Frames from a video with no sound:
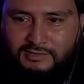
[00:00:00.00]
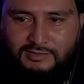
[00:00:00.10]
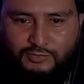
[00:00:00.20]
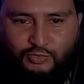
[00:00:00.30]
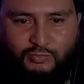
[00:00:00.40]

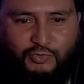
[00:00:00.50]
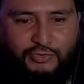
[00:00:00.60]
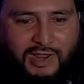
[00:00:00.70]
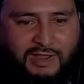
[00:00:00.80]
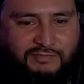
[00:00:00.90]
No
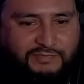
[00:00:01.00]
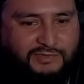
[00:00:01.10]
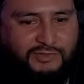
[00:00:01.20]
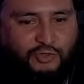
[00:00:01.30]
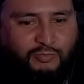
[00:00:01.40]
more half.
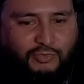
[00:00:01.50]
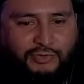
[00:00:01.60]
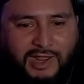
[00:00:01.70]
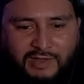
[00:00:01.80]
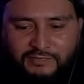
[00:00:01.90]
Like, no more
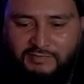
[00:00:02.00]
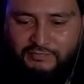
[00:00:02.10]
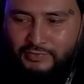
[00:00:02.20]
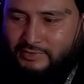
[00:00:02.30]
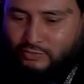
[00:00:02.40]
half up
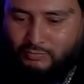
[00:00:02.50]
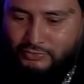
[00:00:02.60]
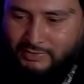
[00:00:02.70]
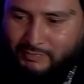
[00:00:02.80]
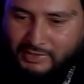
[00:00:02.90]
front. No
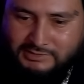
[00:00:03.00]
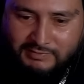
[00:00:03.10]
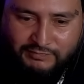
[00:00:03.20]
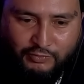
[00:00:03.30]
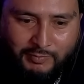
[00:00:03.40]
more
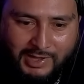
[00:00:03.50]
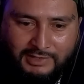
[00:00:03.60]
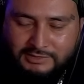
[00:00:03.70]
deposit. Full balance.